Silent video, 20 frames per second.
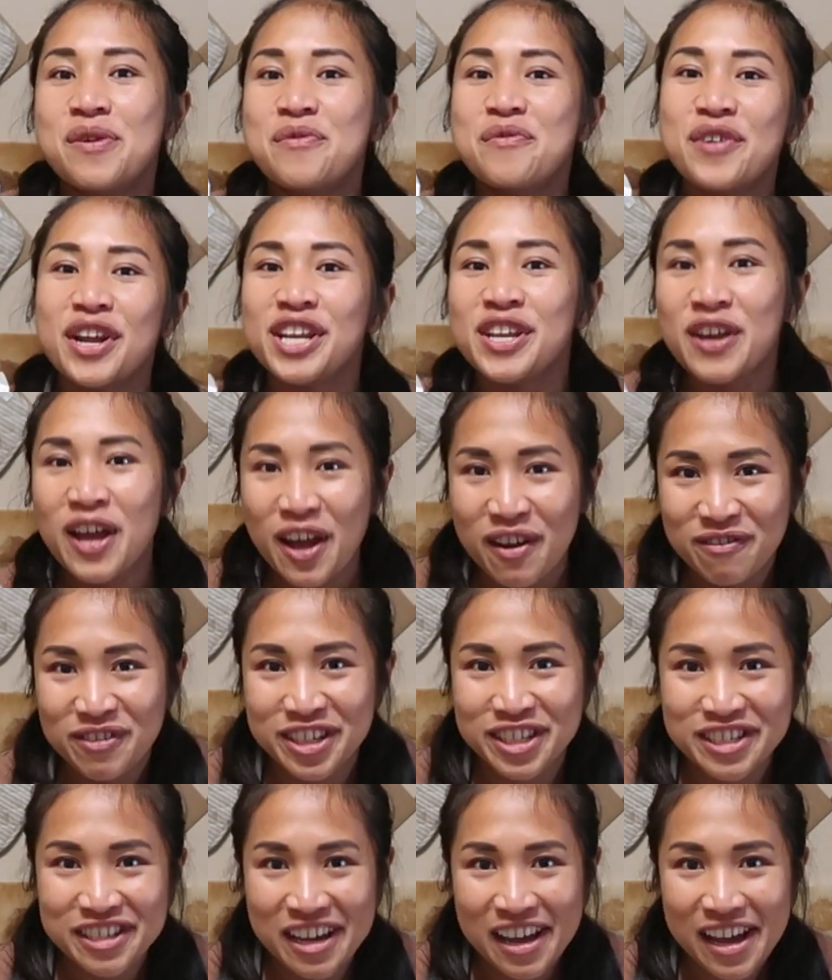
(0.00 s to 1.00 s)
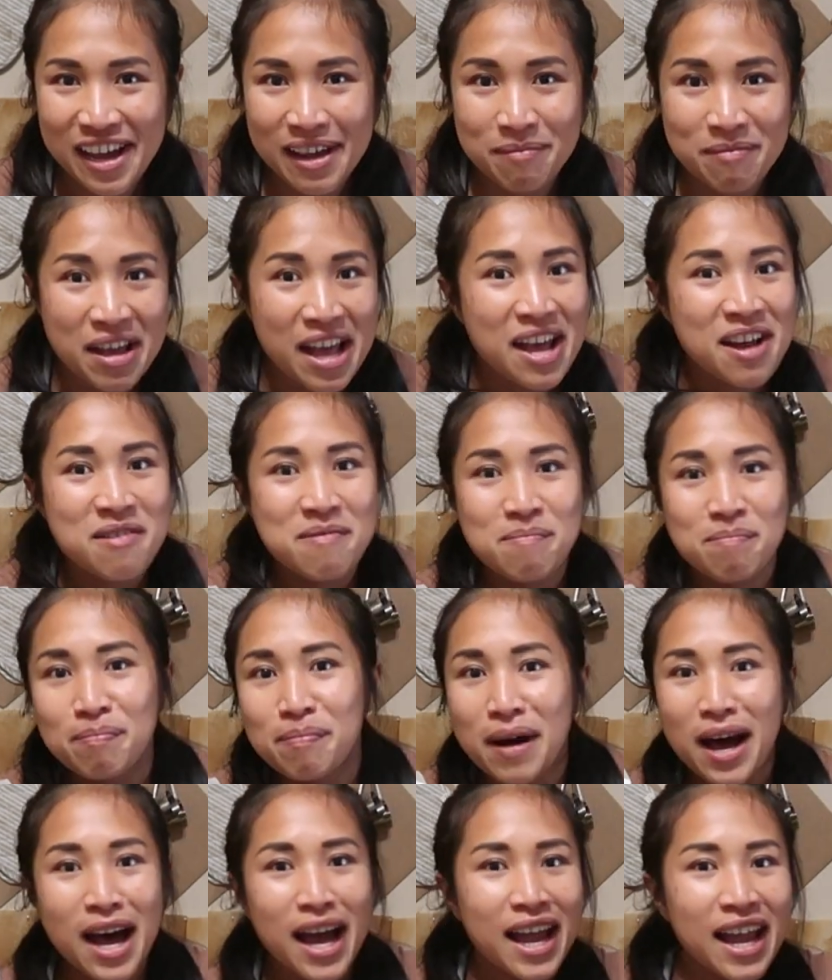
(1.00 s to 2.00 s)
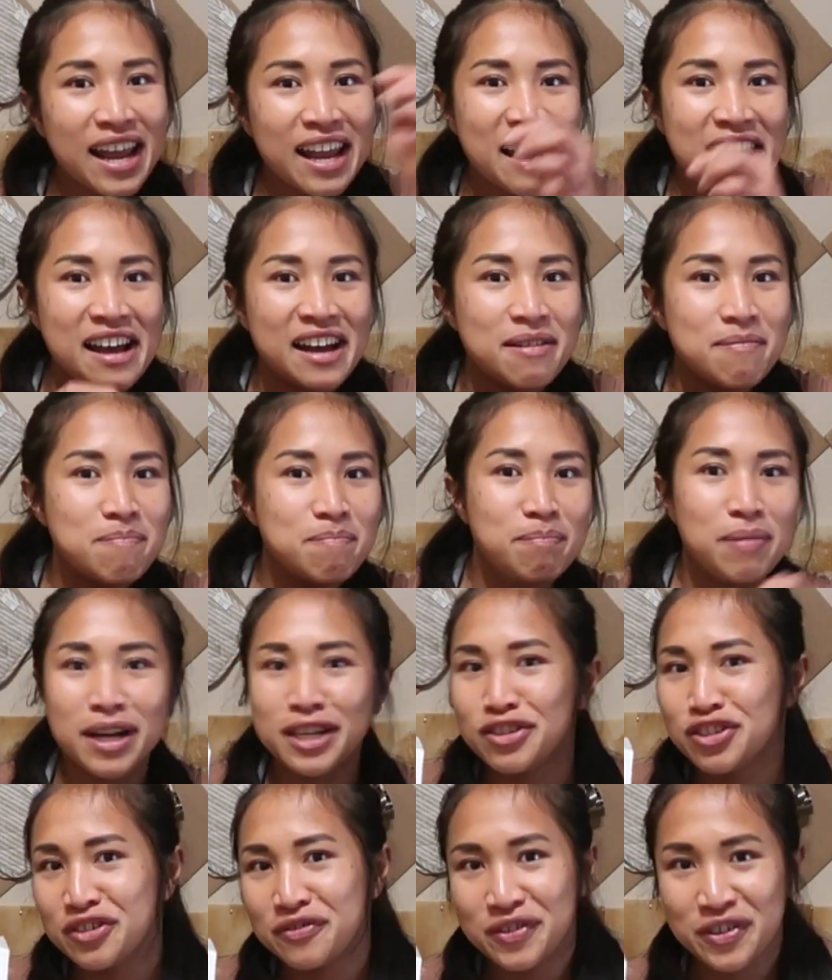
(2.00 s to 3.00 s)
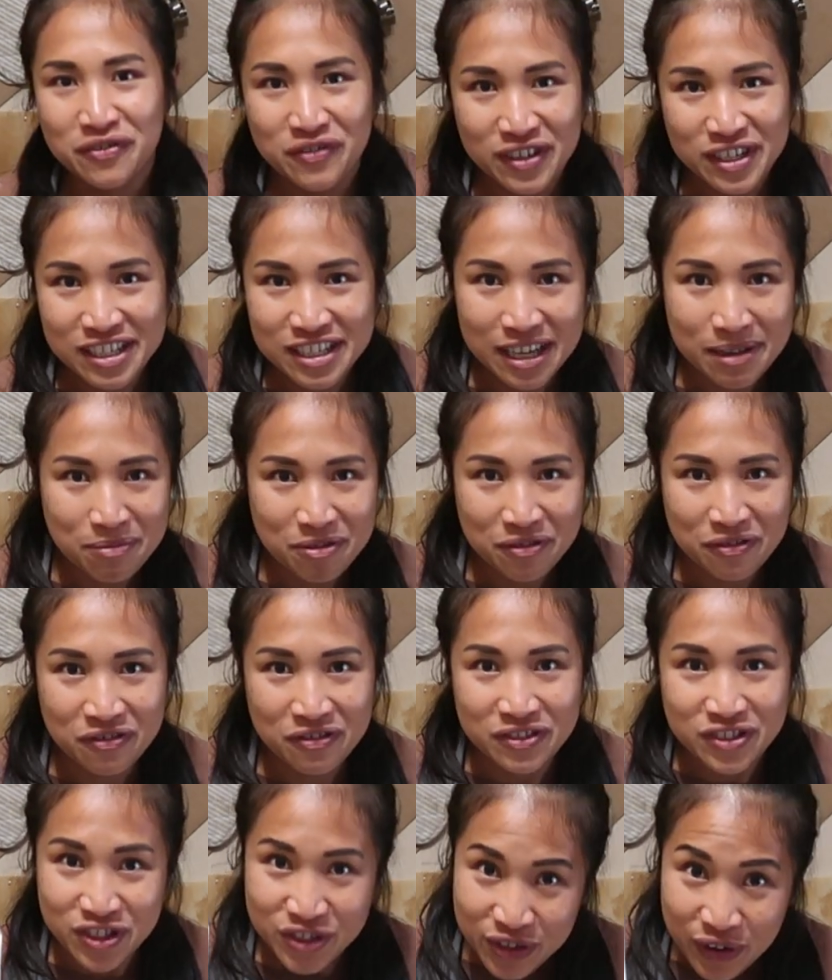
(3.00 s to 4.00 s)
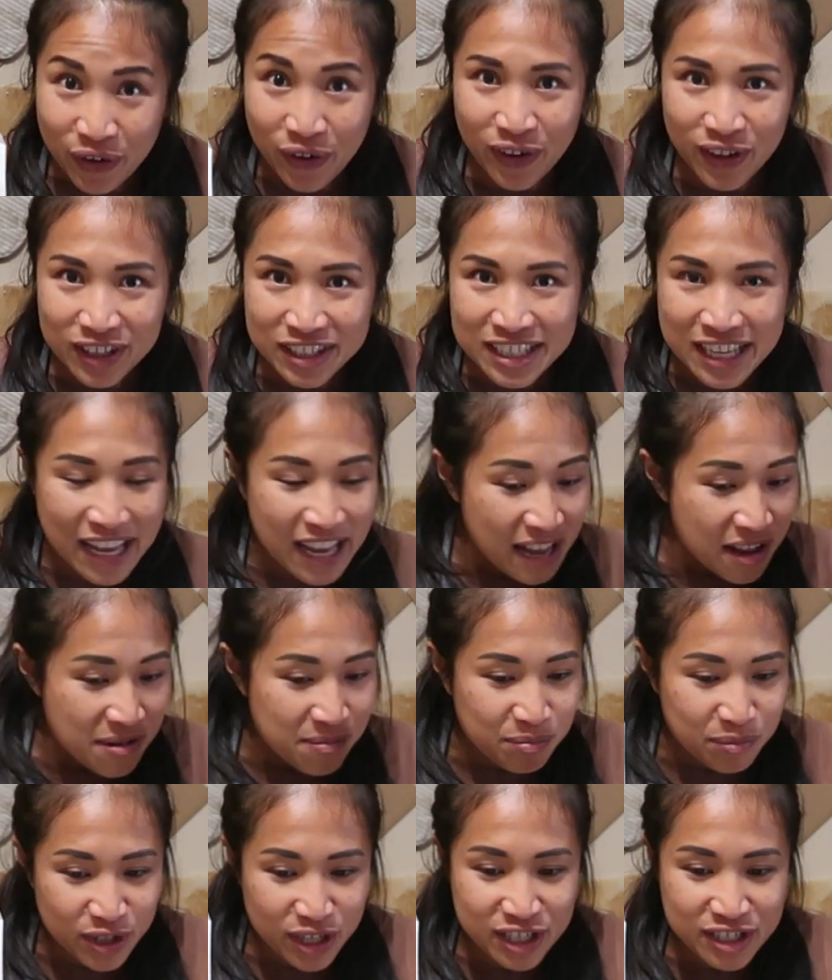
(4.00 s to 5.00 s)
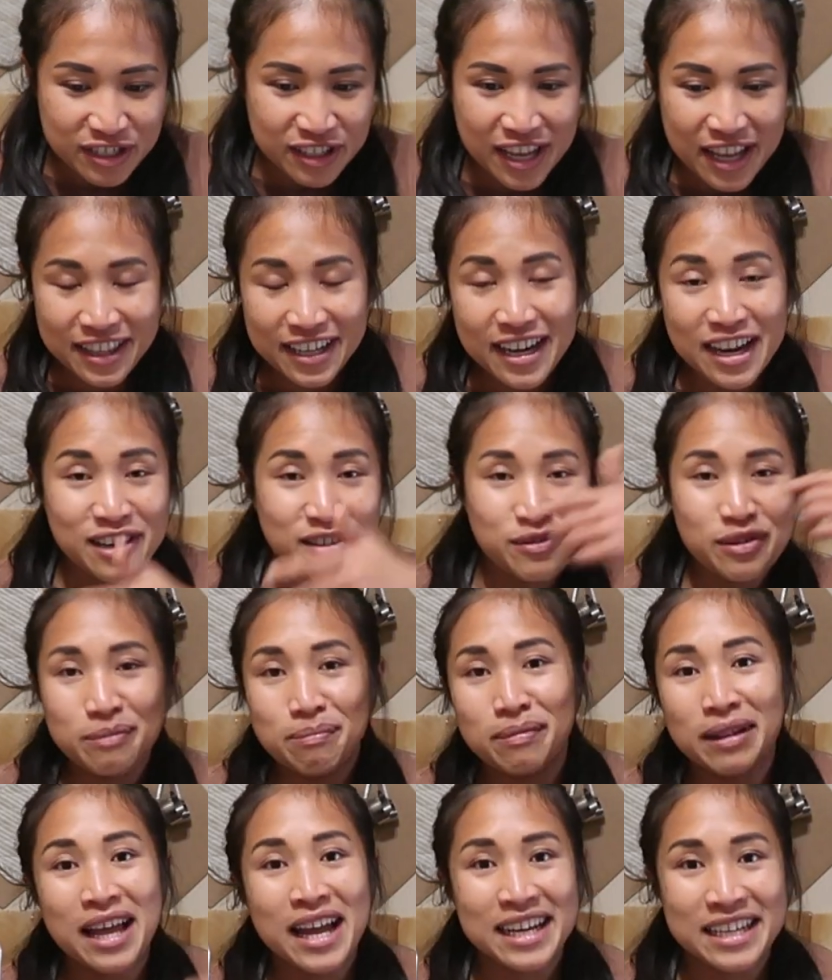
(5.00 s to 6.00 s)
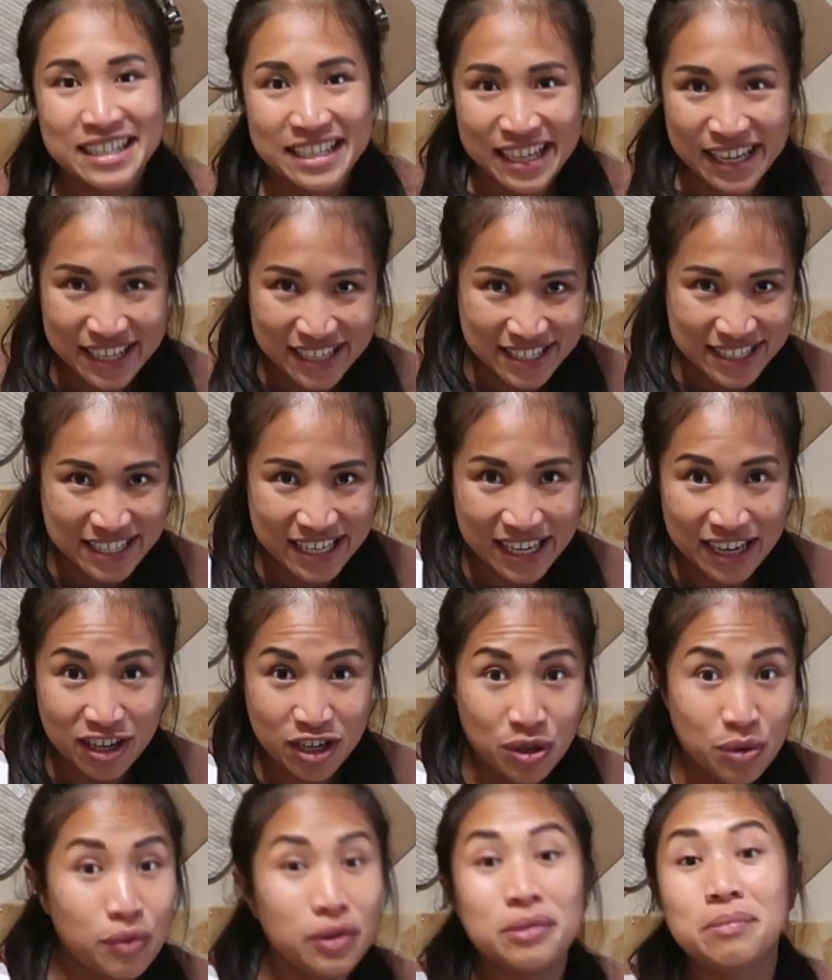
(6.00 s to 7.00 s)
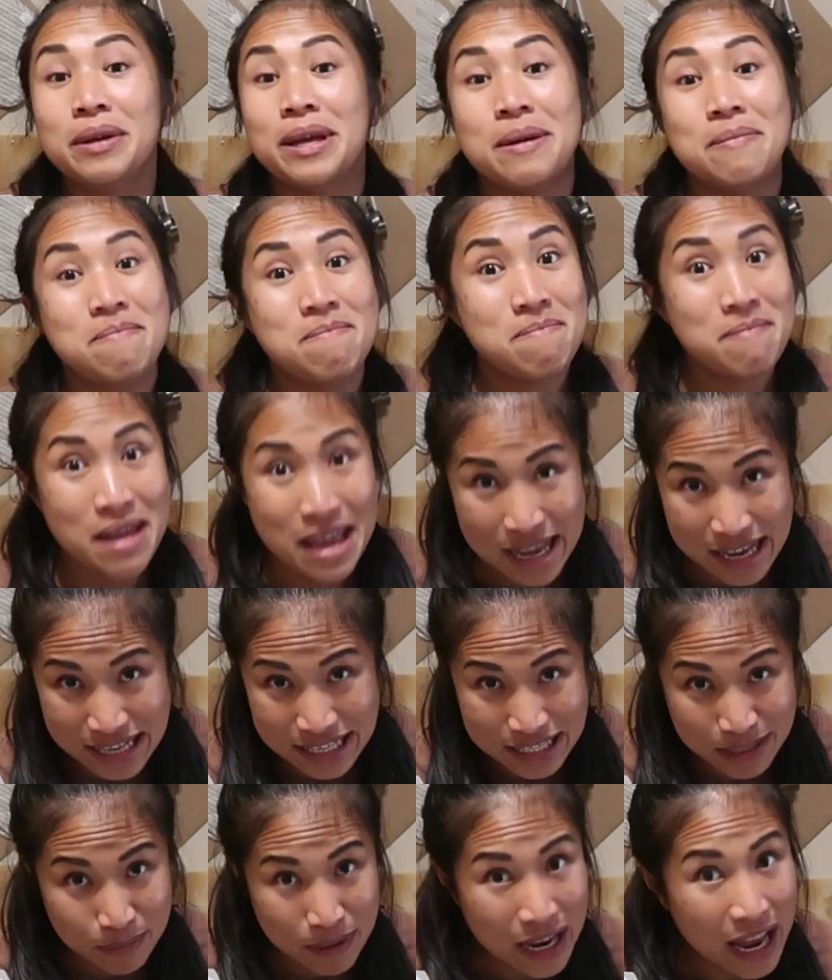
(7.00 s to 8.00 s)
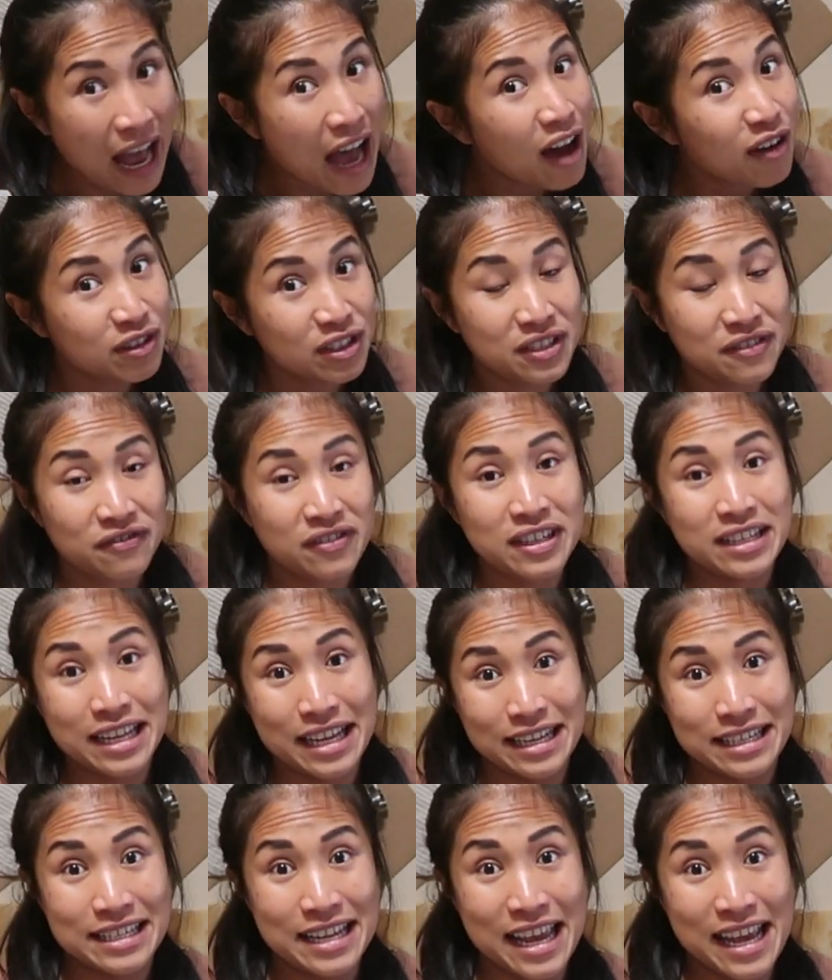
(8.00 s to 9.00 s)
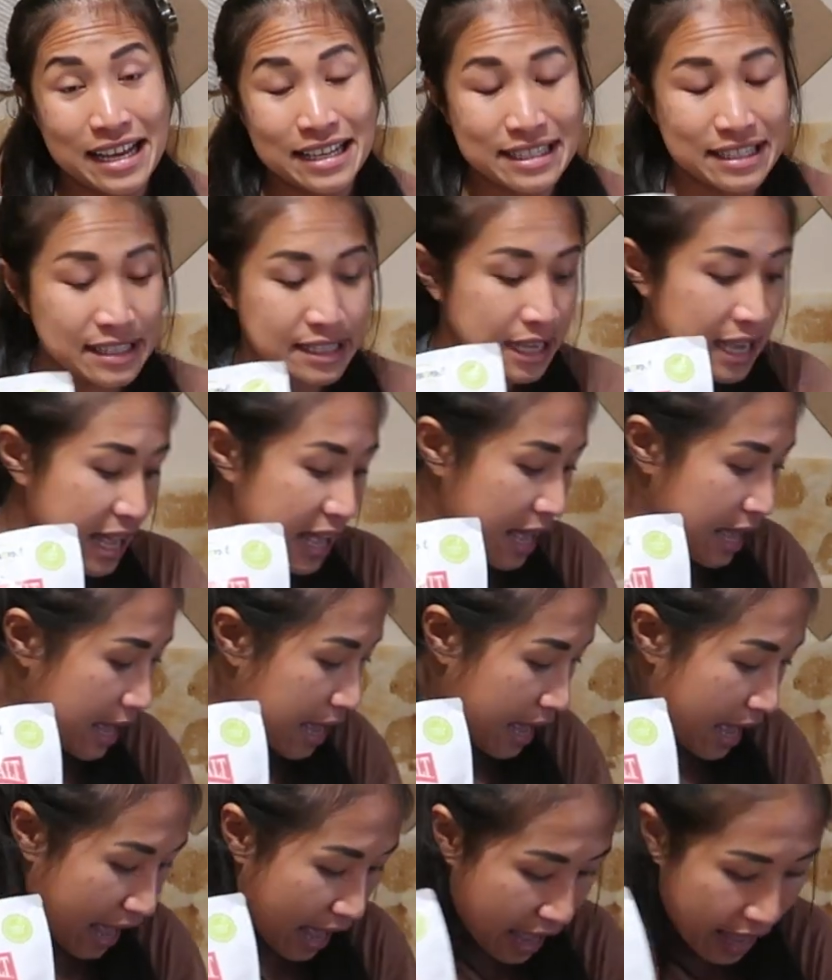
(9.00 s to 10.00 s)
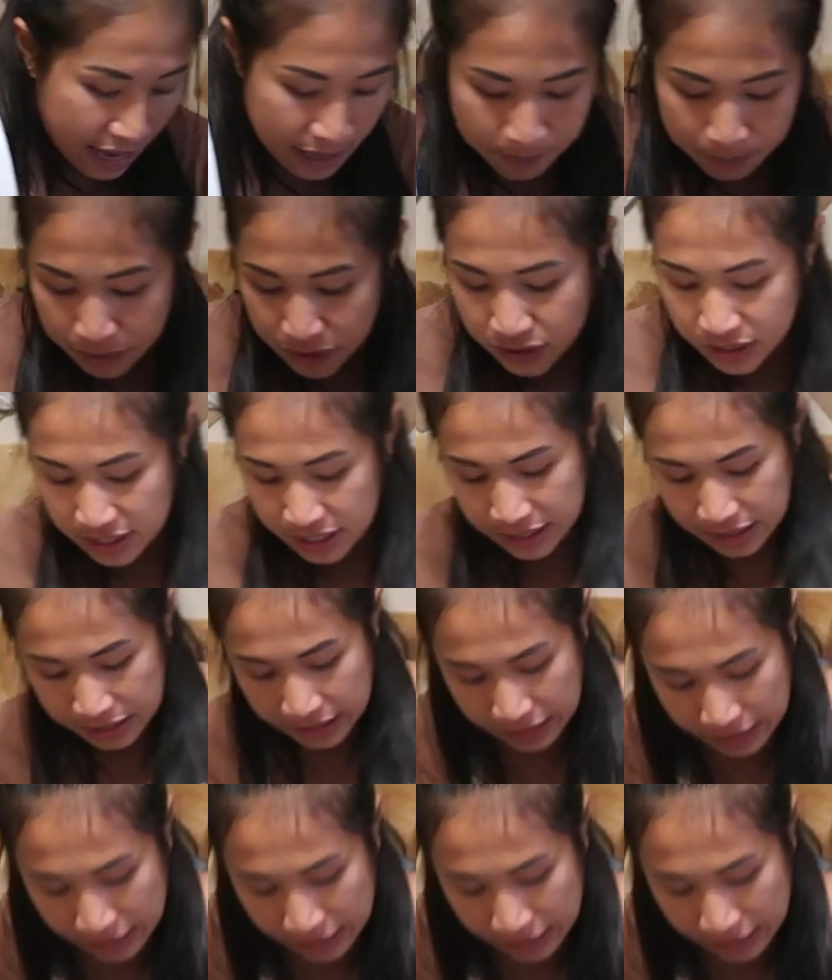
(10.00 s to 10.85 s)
When you have the time, buy a bunch of different type of salt, put it together and do a blind tasting, and you will be amazed by how different they taste. I personally